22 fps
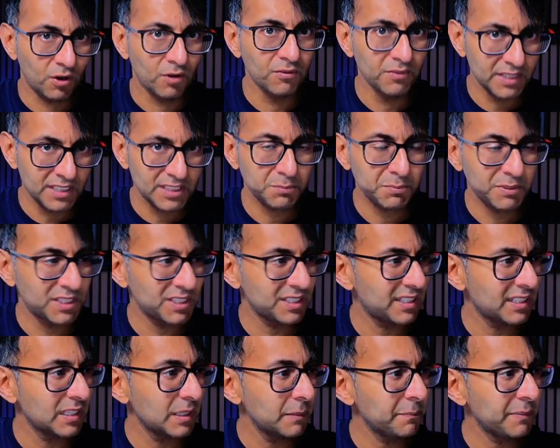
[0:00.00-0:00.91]
on this
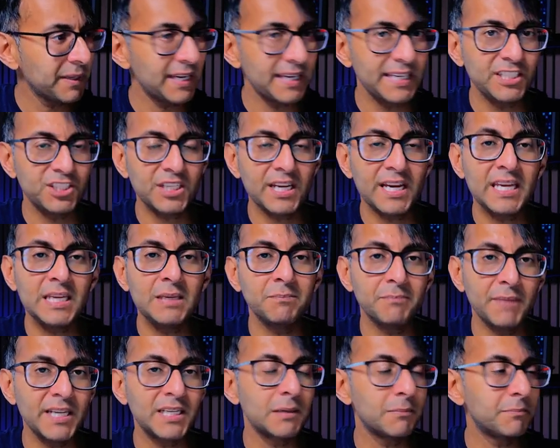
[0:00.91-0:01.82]
particular page a
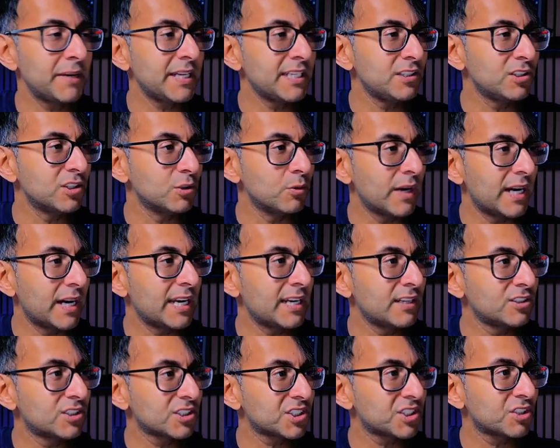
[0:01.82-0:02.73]
mega menu.
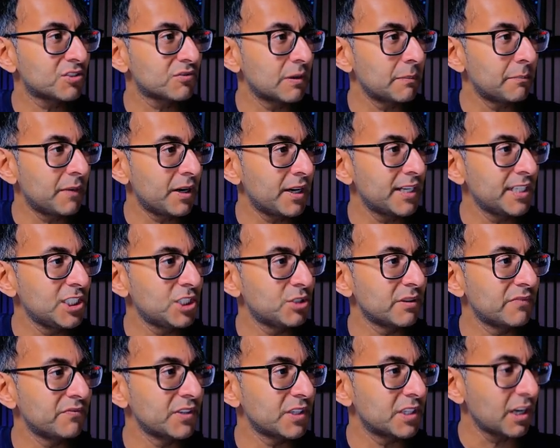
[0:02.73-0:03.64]
And just to remind
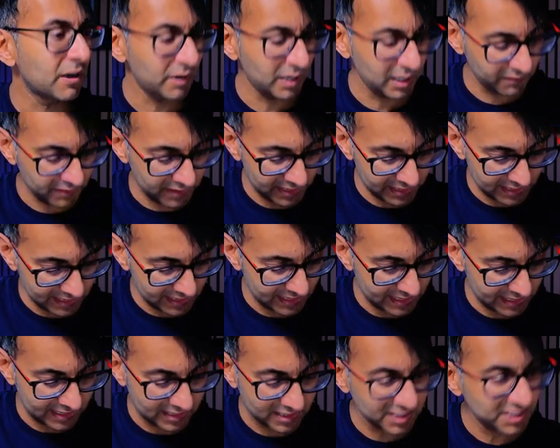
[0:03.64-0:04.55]
you, if you go over
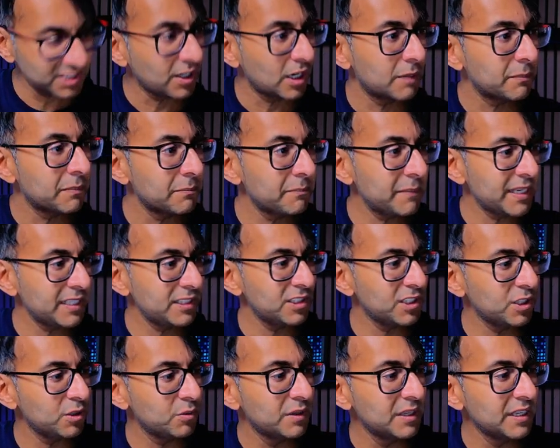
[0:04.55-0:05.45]
here and type
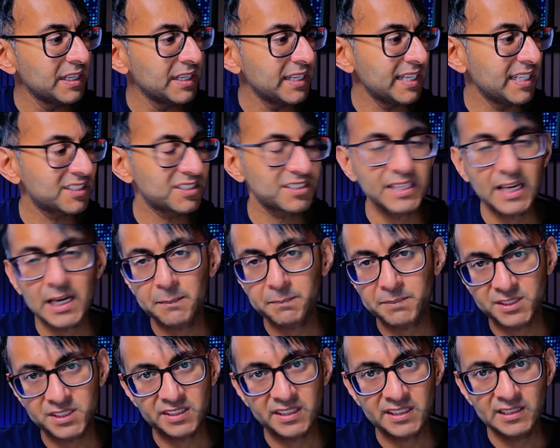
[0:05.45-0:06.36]
menu, it's that
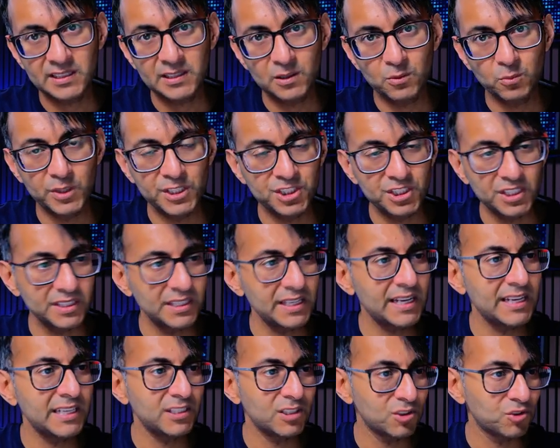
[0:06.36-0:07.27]
particular widget
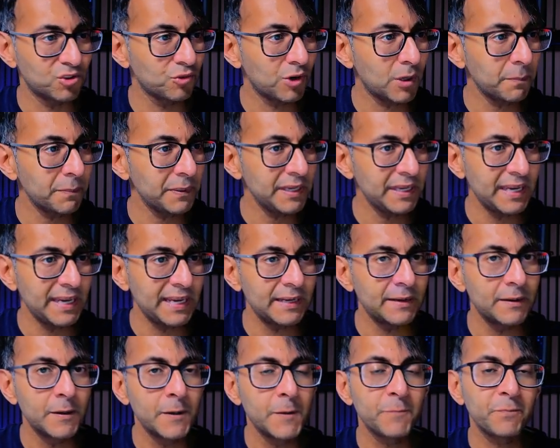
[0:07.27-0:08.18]
there. You drop it
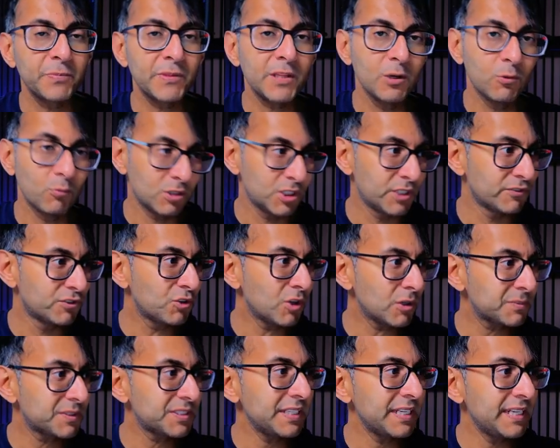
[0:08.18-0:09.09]
in once you've
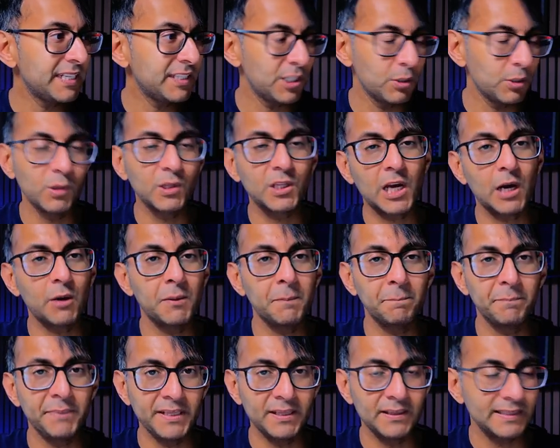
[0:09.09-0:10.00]
dropped it in, you will go
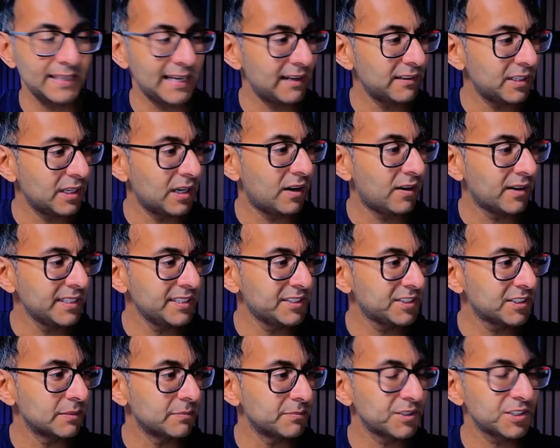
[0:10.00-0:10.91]
and build out your
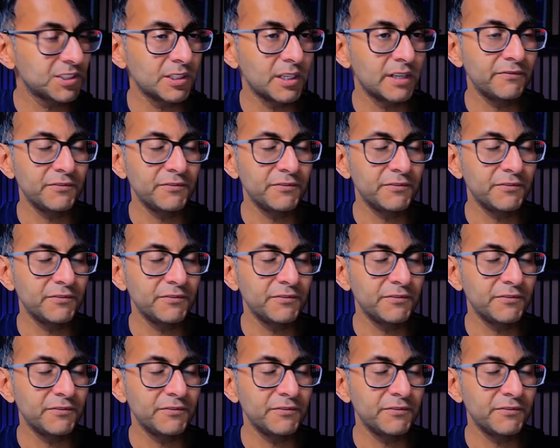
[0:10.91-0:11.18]
items. So